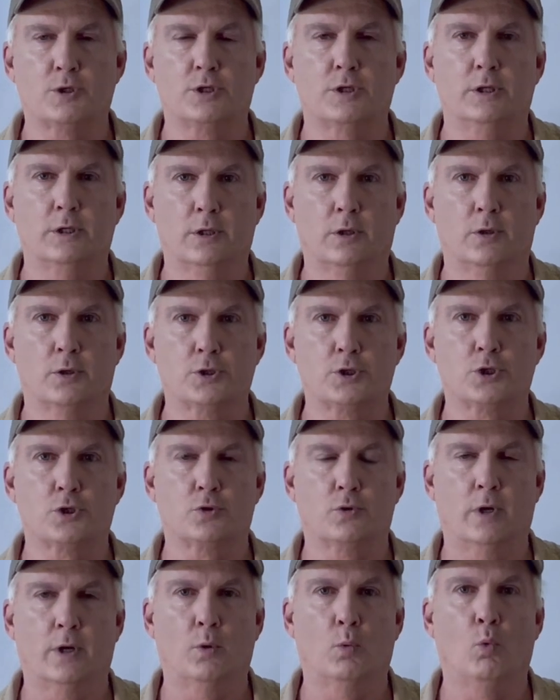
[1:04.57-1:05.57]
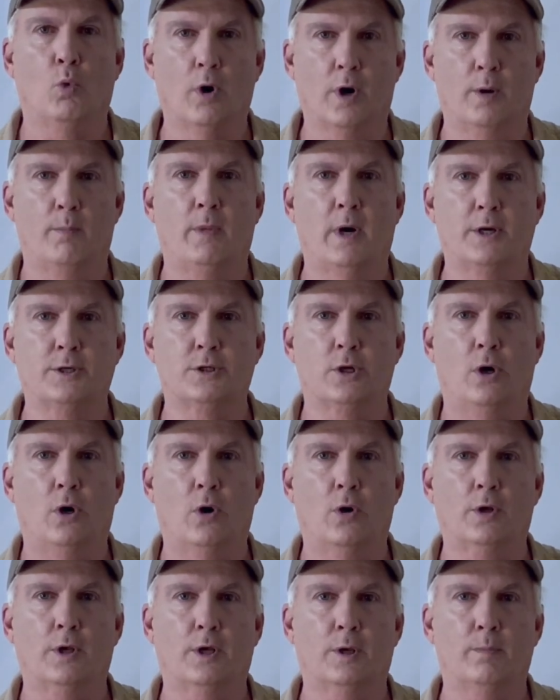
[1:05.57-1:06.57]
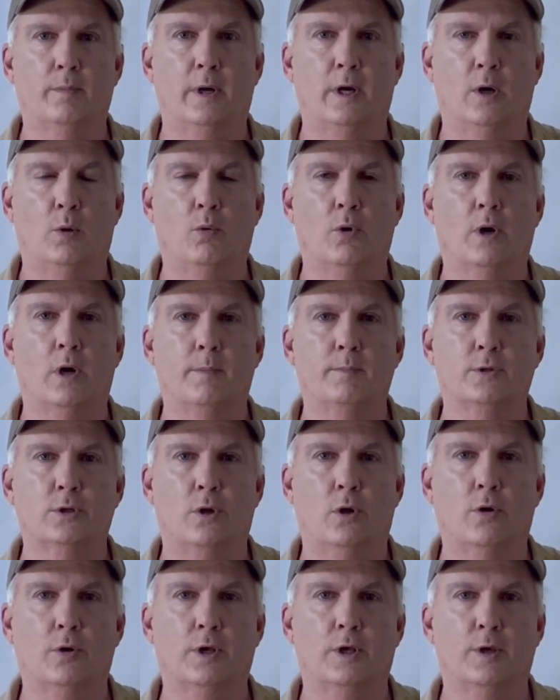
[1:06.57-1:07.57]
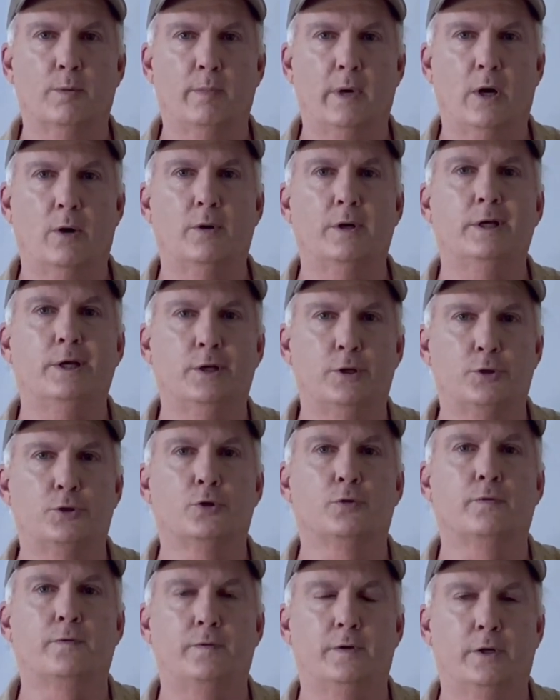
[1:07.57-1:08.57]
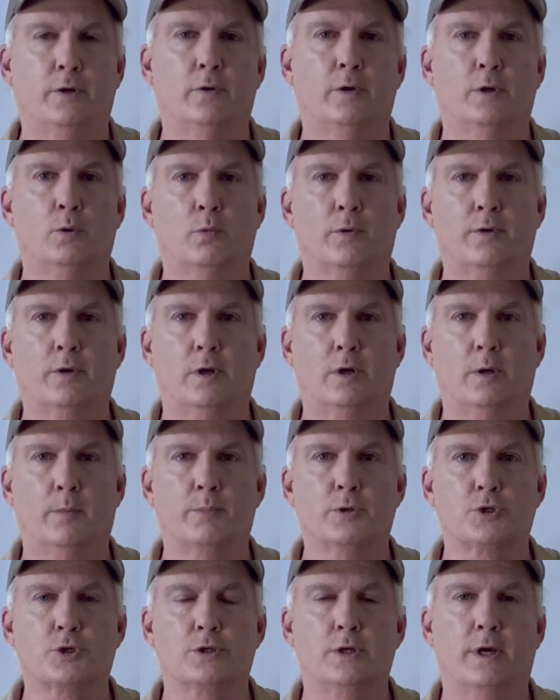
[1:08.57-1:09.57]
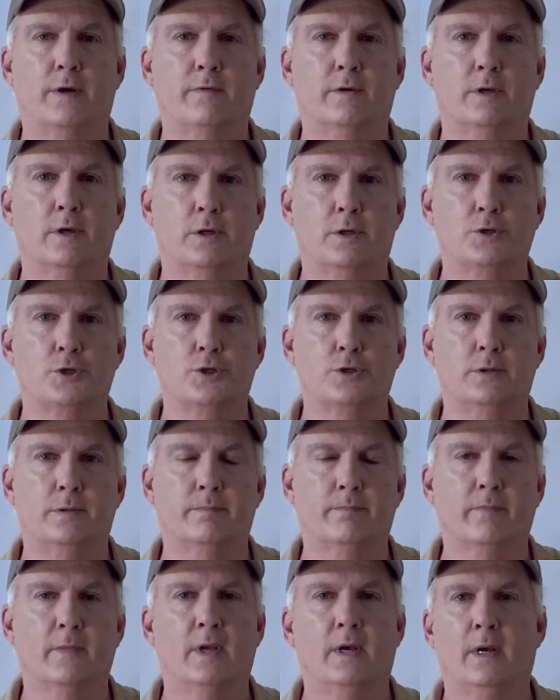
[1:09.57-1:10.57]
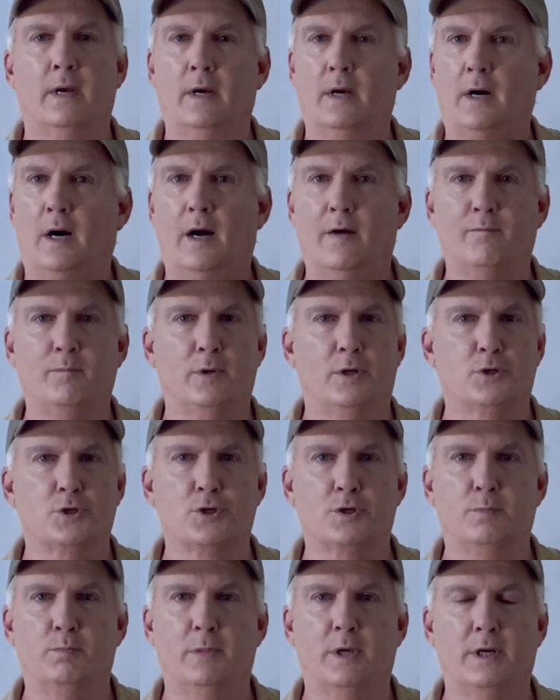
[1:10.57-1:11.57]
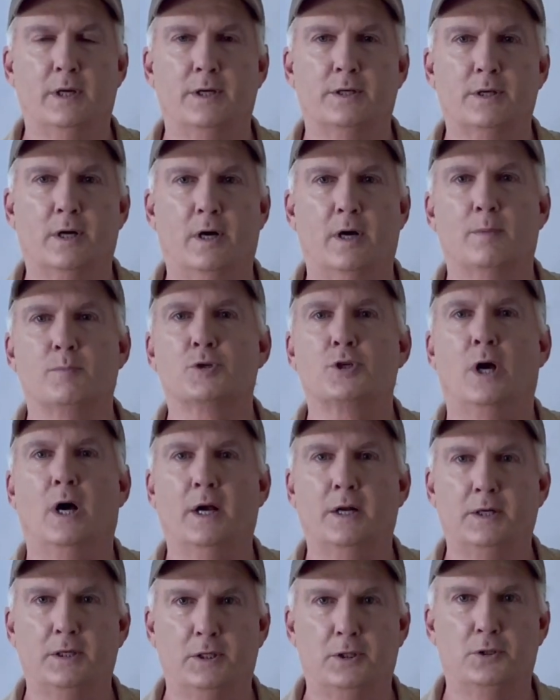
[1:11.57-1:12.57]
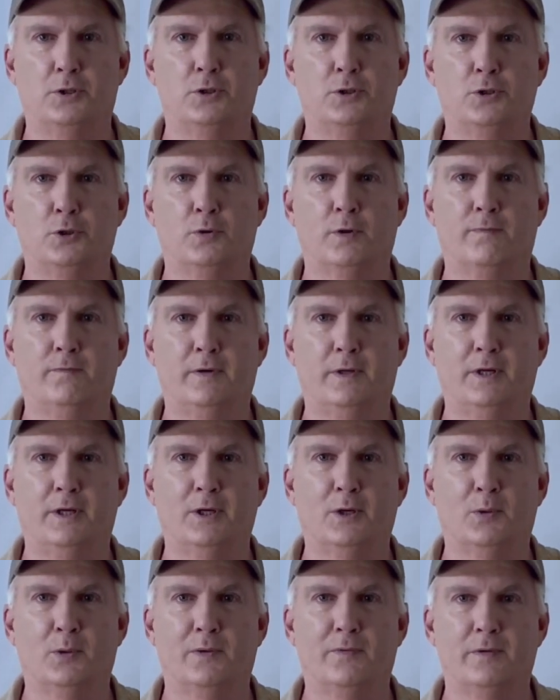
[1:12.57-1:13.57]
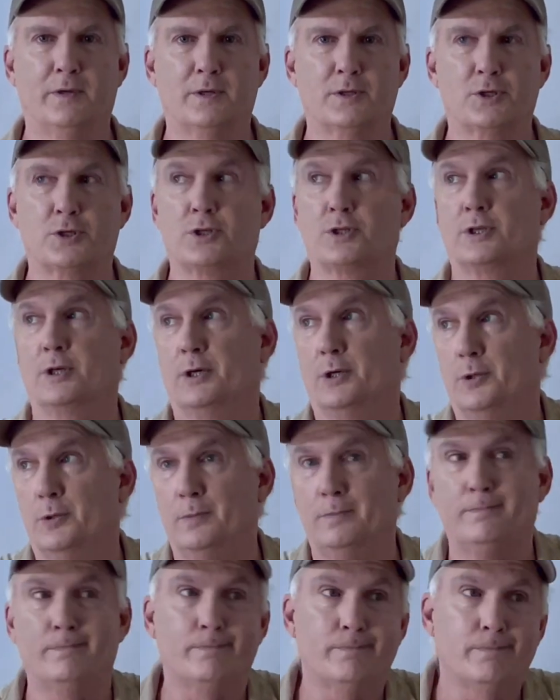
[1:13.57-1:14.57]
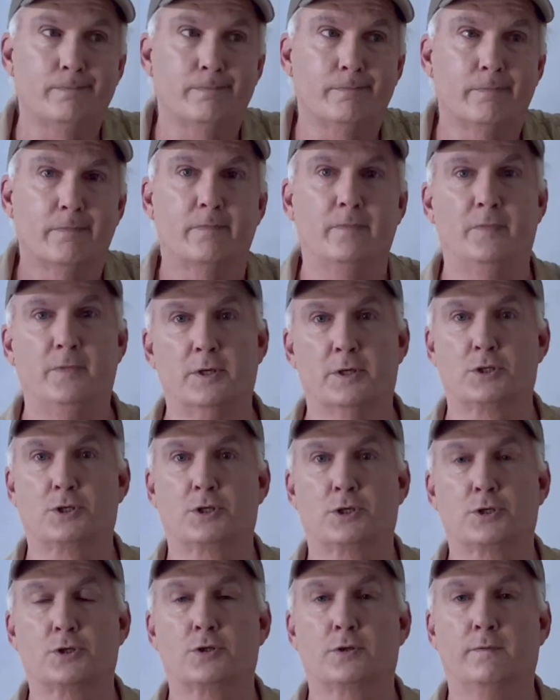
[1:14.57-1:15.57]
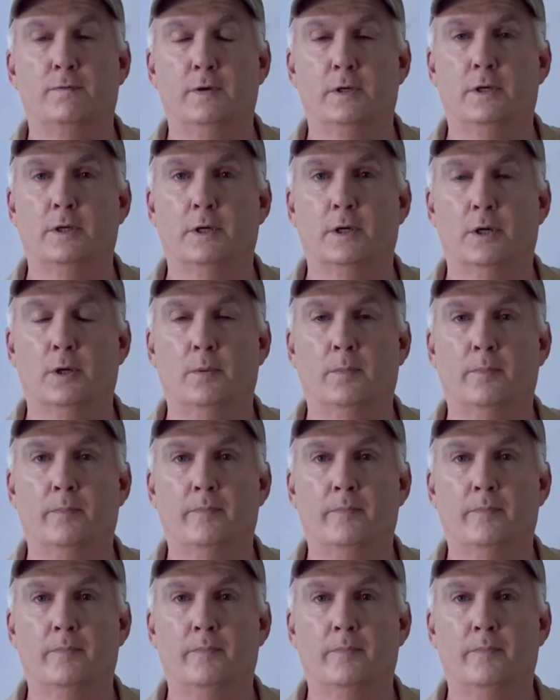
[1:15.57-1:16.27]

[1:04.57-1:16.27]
to illustrate what am I talking about when I'm talking about interfering with compass navigation. I've mentioned many times I need to do a video on this, so this is the video.